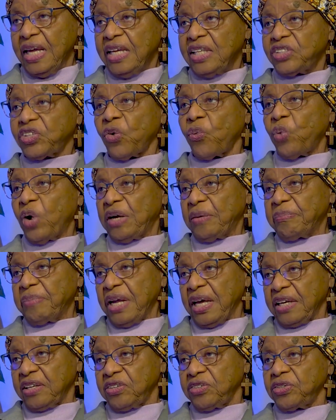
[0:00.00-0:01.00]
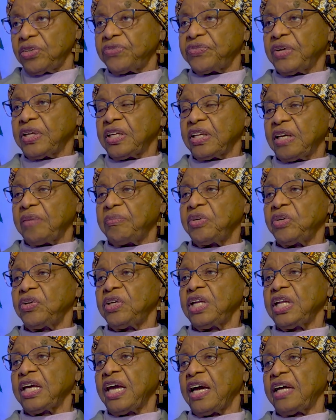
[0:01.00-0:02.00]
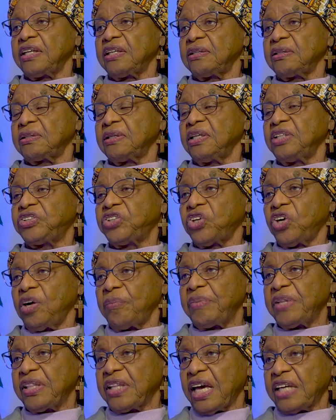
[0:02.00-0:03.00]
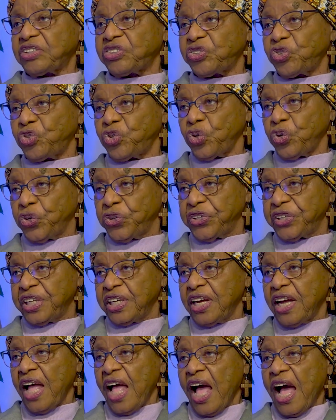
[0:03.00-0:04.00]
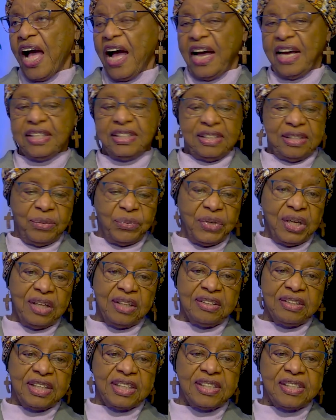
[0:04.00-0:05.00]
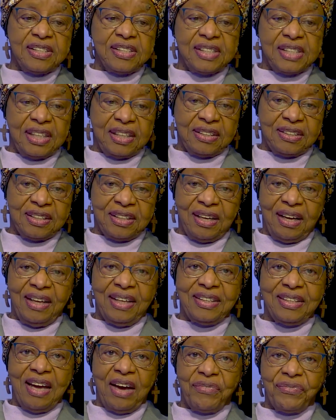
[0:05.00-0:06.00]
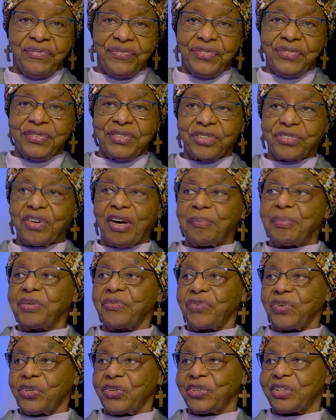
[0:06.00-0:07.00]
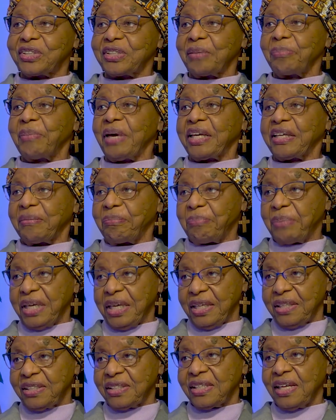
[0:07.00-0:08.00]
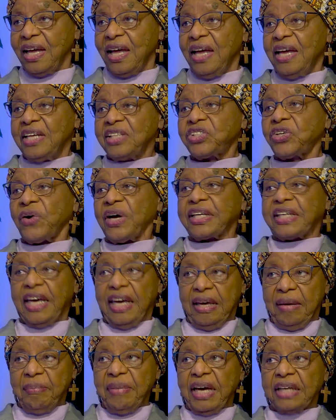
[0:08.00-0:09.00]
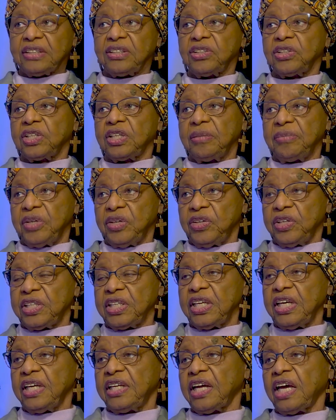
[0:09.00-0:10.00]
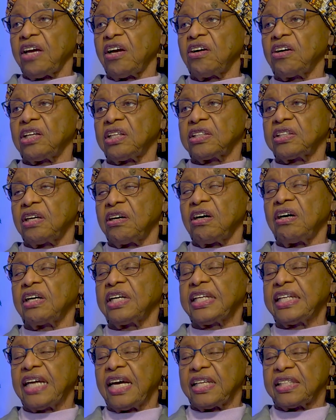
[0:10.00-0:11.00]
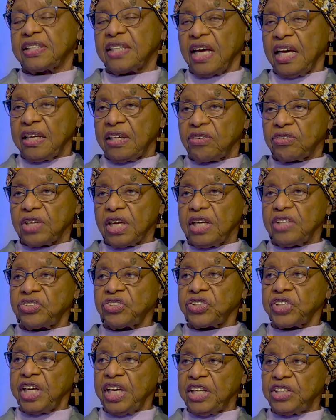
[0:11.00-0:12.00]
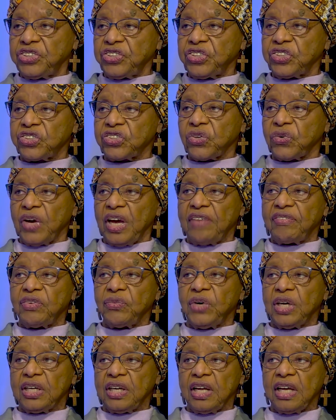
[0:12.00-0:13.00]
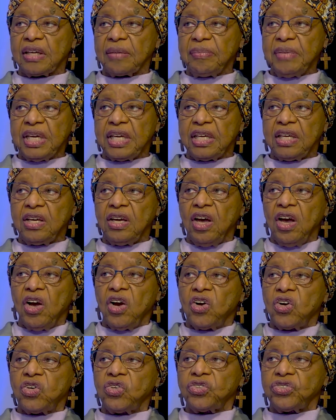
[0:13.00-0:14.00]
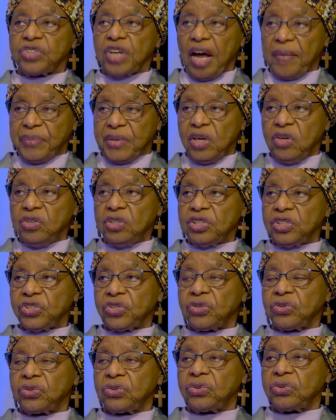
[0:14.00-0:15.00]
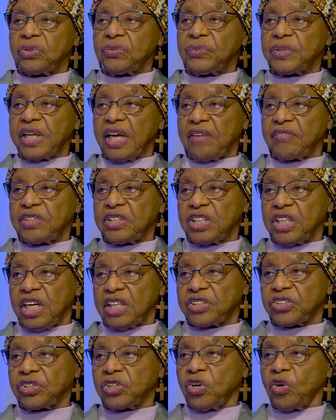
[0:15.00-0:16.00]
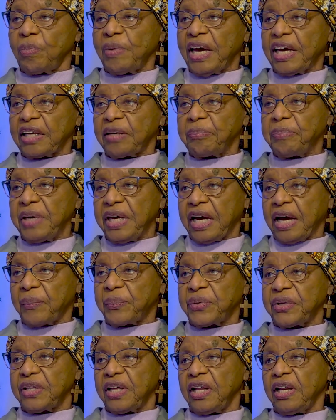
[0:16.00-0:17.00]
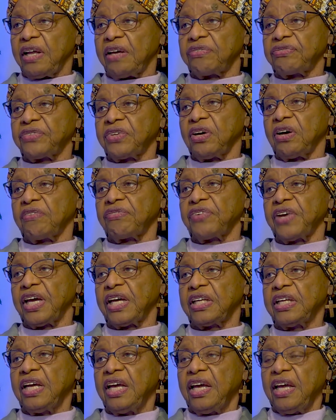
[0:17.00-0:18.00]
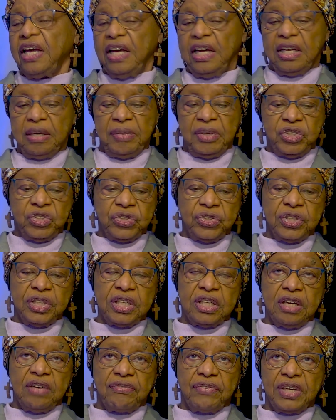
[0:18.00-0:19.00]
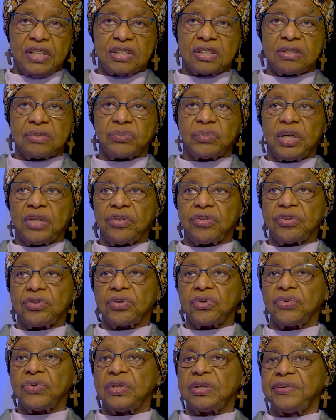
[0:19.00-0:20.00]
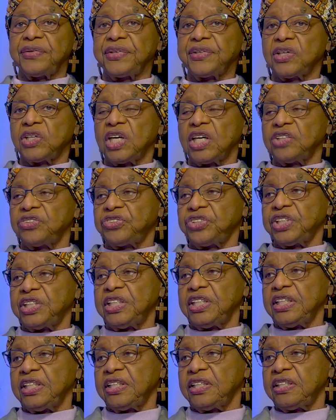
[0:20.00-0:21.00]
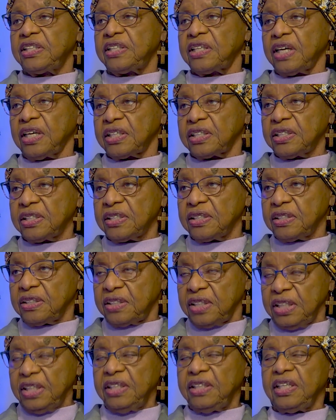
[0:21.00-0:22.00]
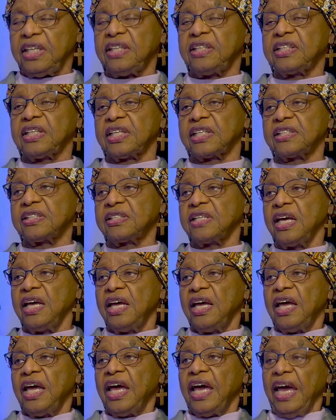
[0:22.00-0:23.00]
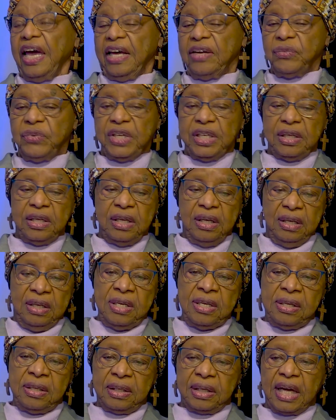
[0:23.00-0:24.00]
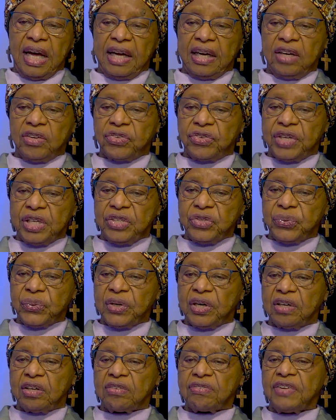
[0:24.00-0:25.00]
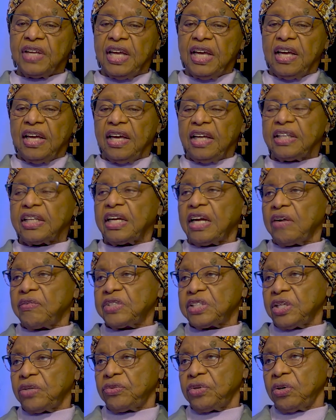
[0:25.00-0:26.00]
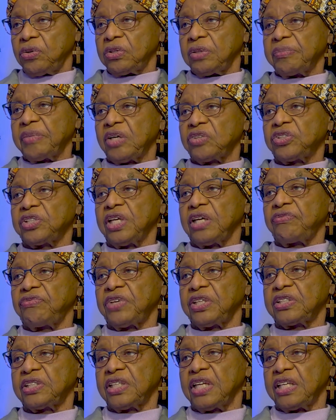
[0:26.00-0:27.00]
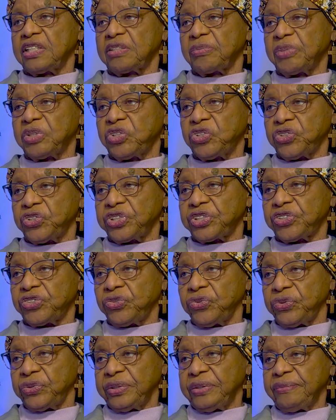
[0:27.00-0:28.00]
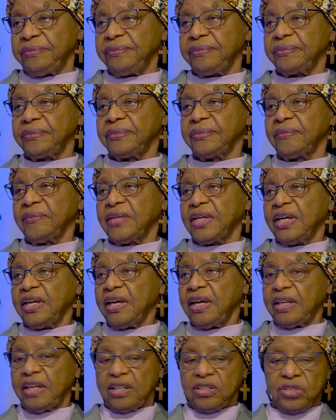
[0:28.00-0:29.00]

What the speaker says: So one Black girl from the community got a job in that store. I said, well, this is it. Enough scrubbing floors and making beds. So I came back to the community and I organized adult education so everyone like me who dropped out of school would have a chance to go back and pick up where they left off at. And the majority of us went through and we got our GED test, and we got our grade 12. And then I was enrolled in Mount St. Vincent as a mature student. And